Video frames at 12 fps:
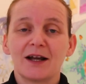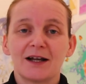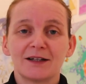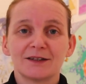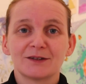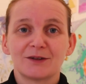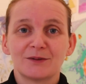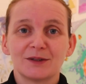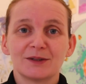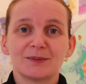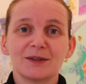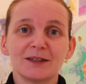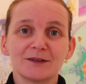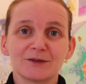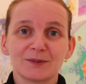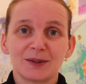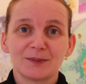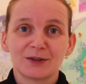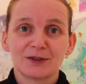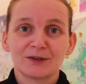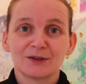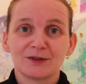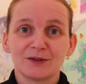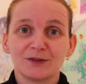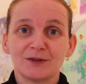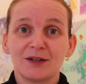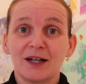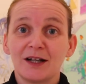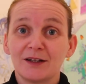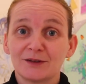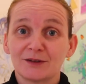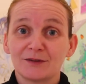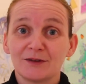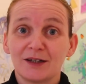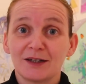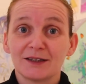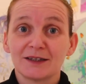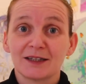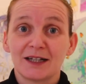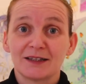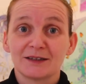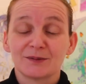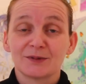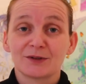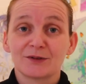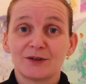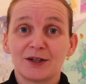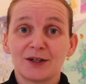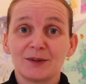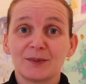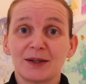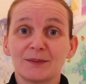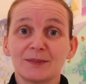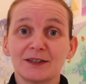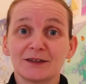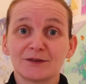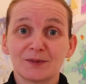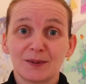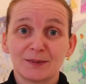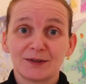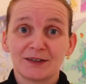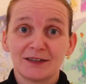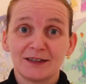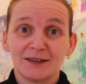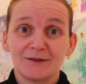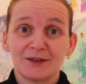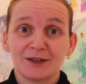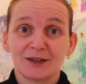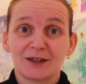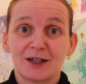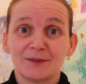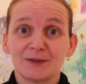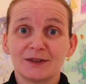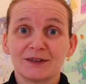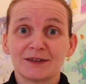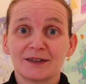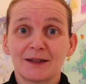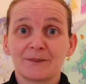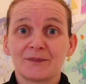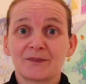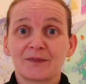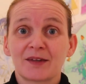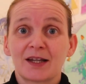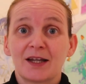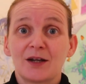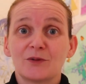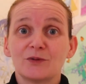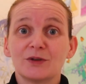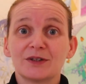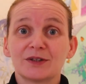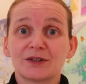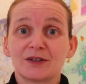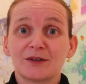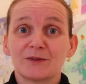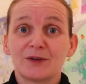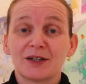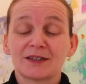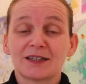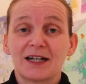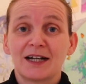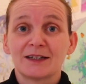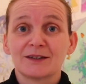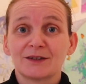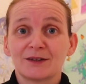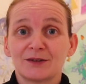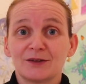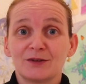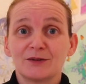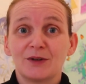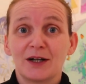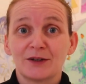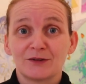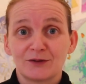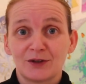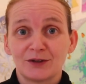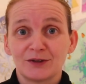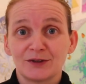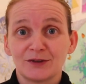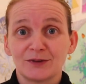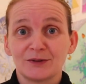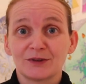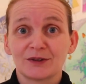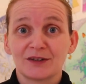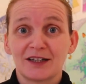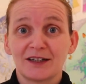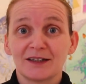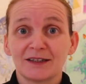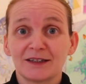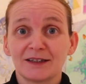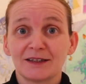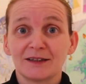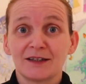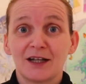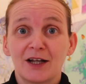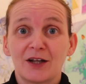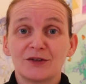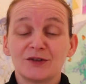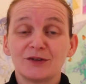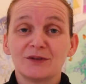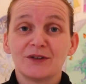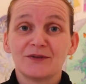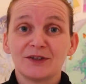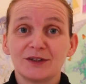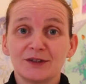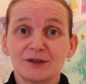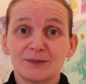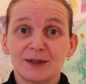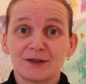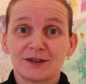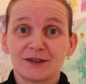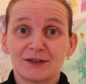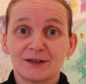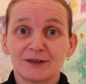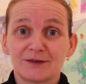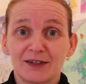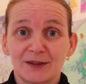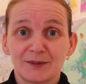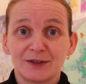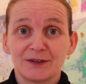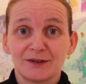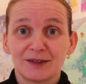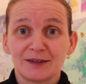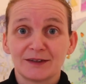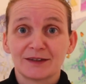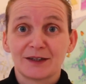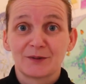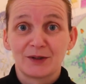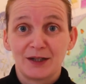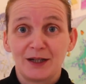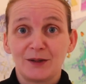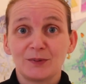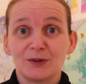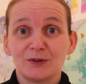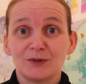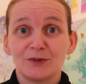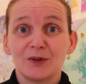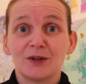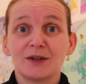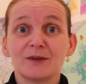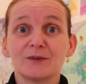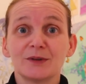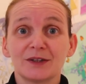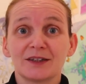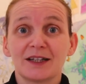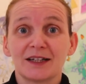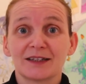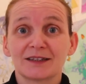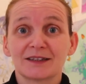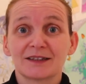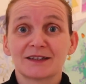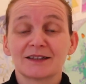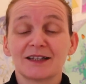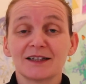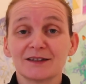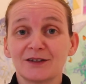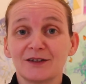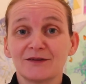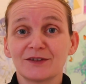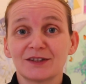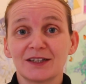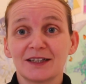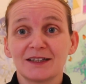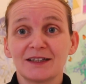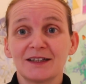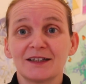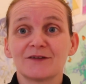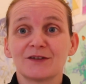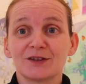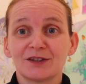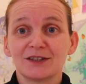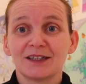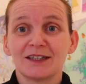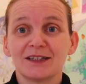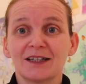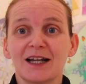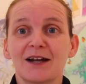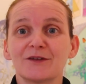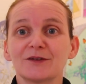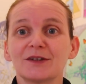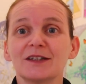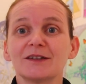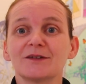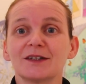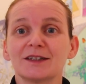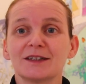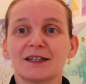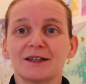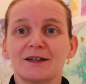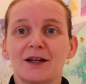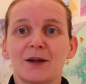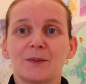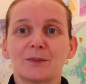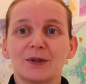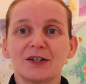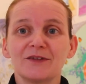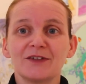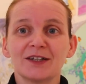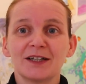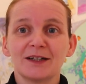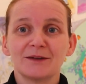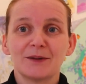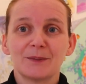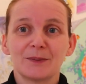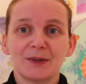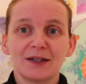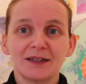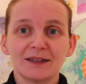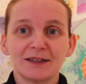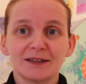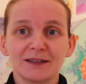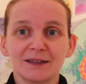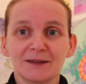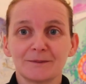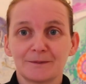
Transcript: As always, please remember to like and subscribe, and please remember to leave in the comments what art you are drawn to, so that I can do a video about the kinds of art materials that will help you with that. That's all for today. Have a really great day. Bye for now. Bye.